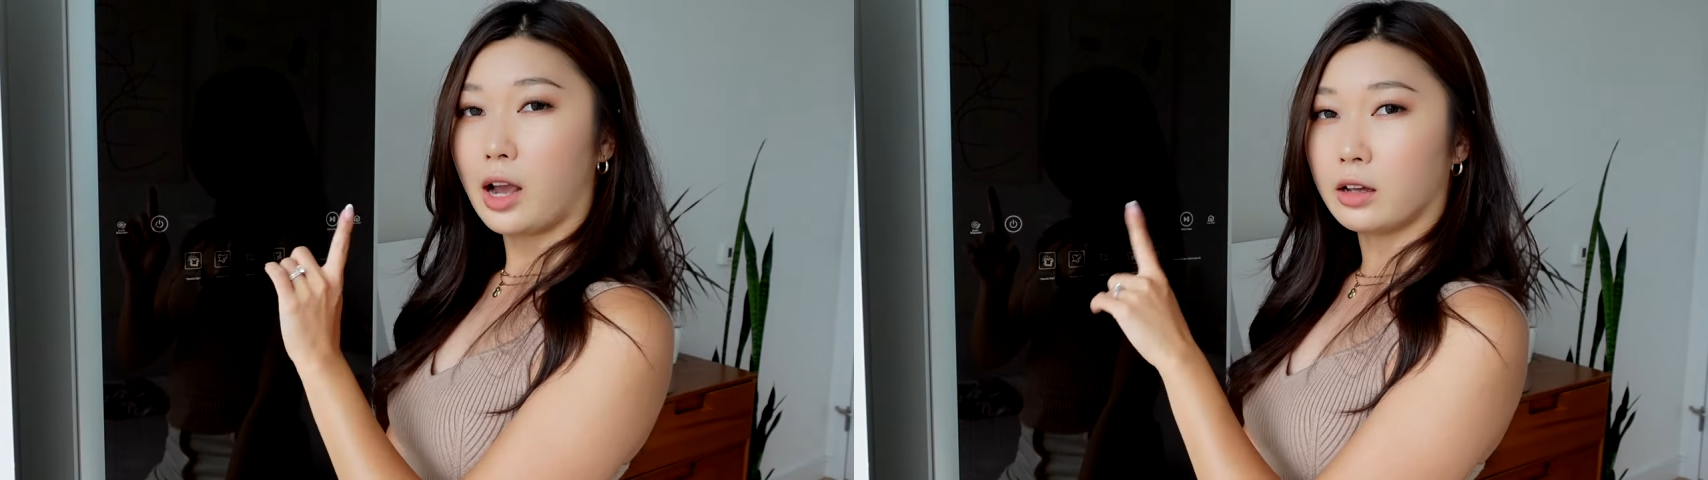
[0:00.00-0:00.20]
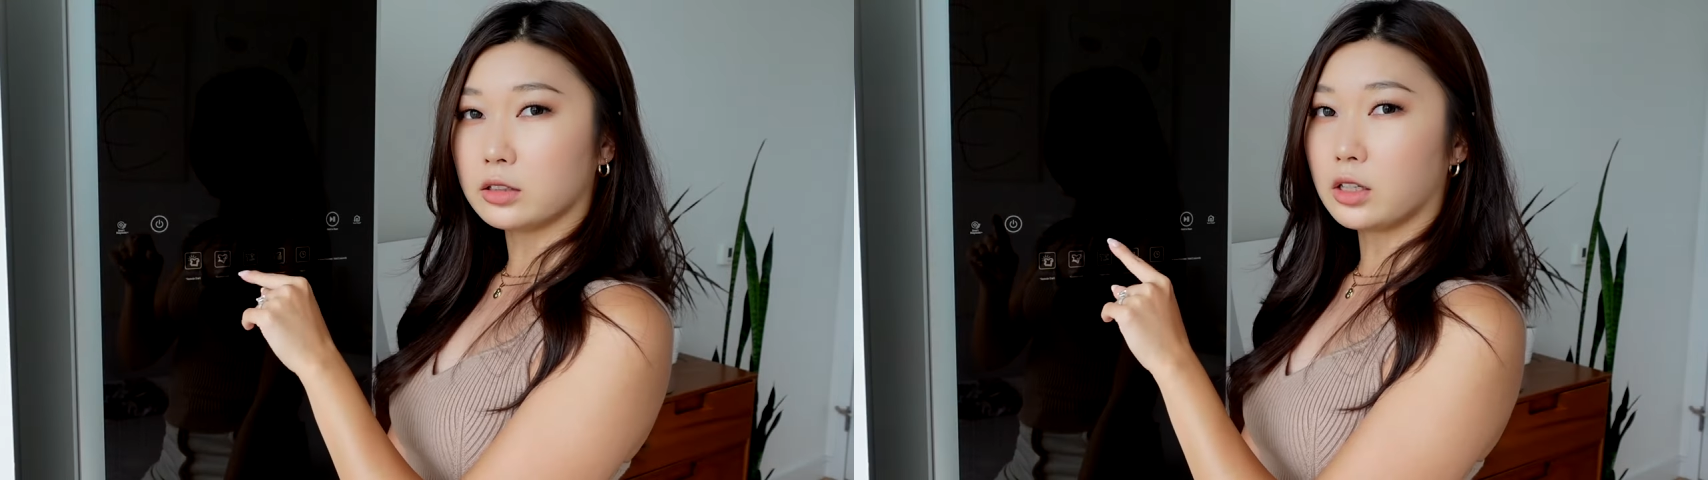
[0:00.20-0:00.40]

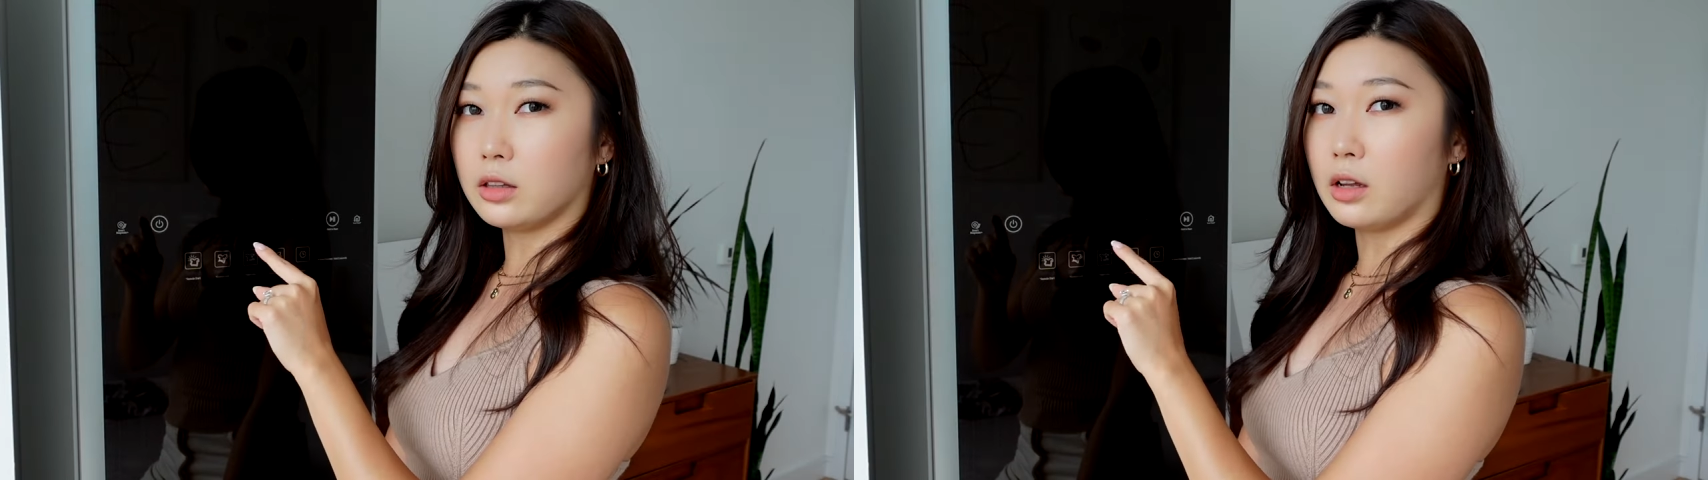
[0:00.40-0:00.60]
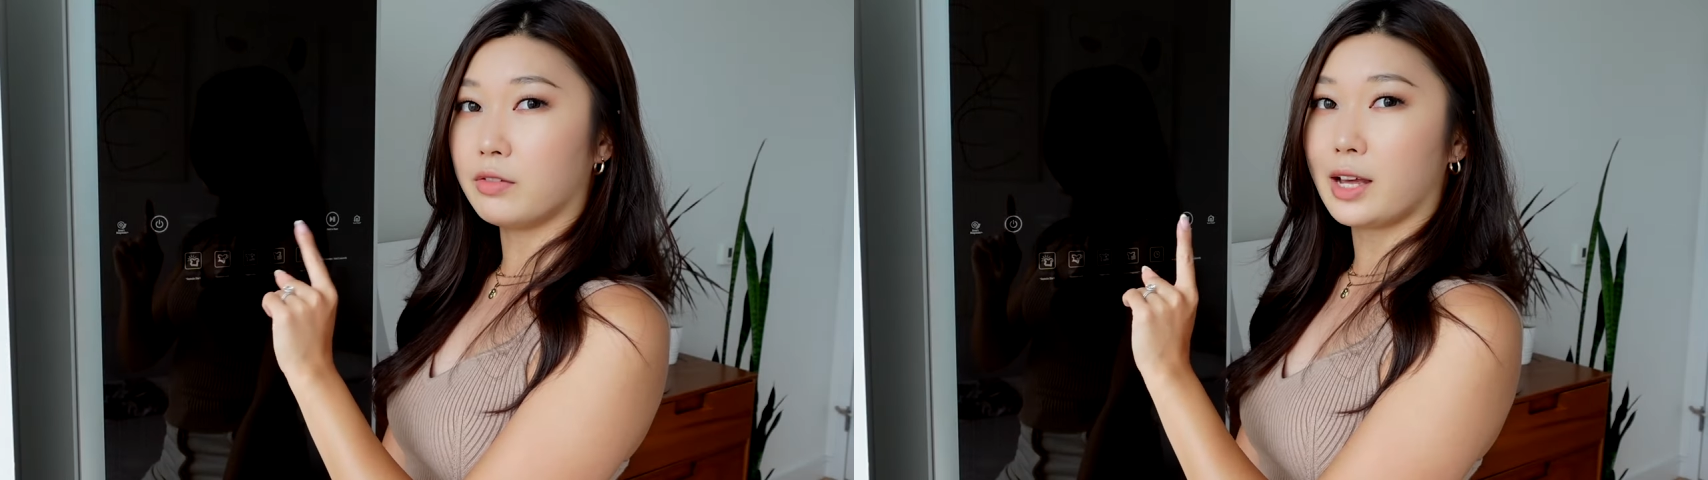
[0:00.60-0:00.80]
I also
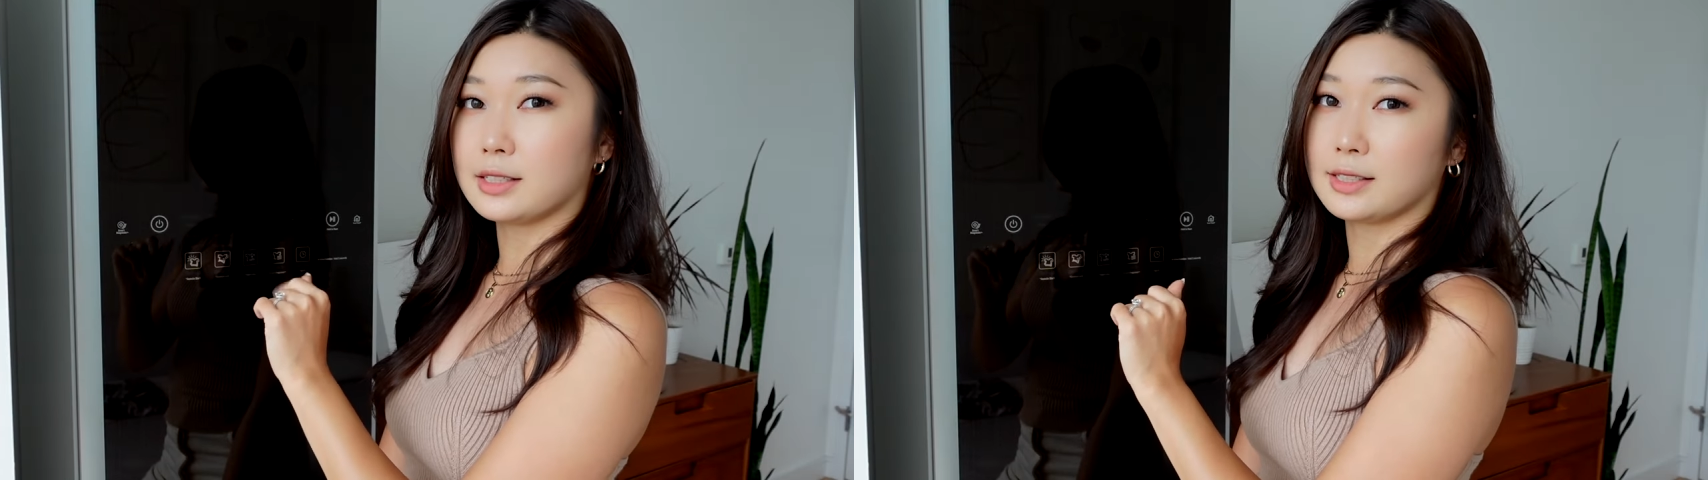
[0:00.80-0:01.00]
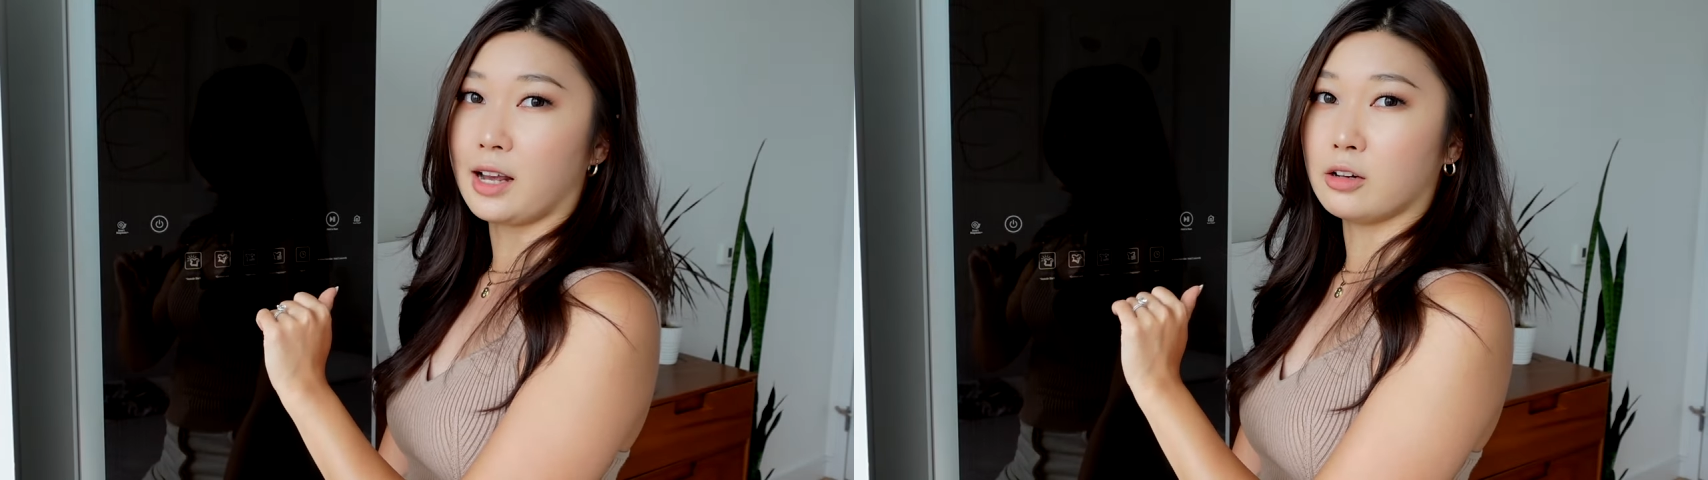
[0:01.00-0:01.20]
love
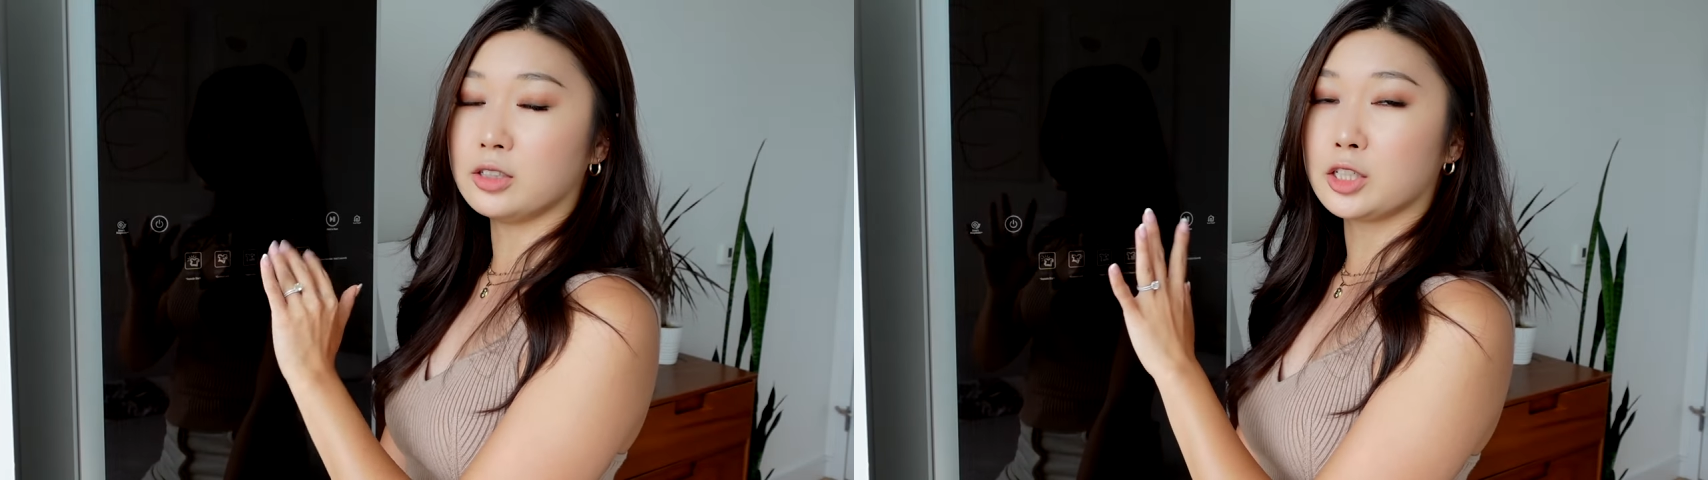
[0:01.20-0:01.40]
that sound.